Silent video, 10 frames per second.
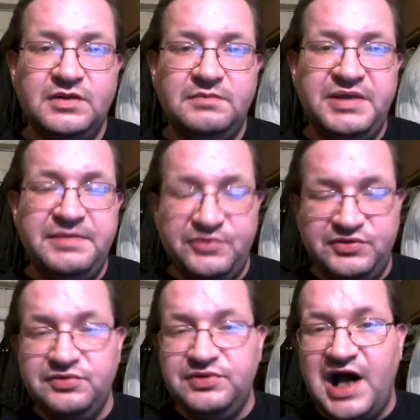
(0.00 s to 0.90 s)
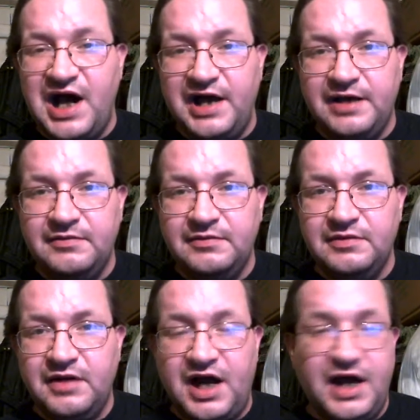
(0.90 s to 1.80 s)
People do die.
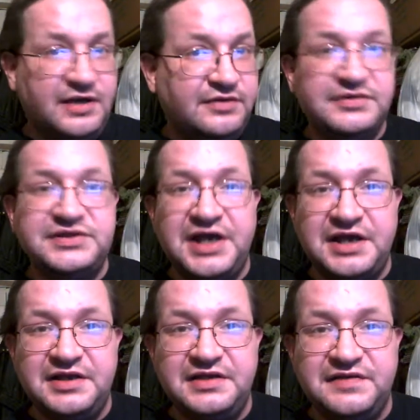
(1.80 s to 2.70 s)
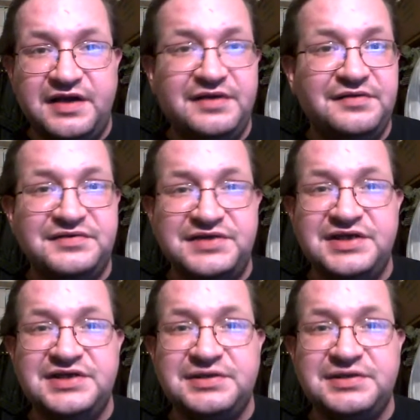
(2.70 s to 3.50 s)
I understand this. I understand this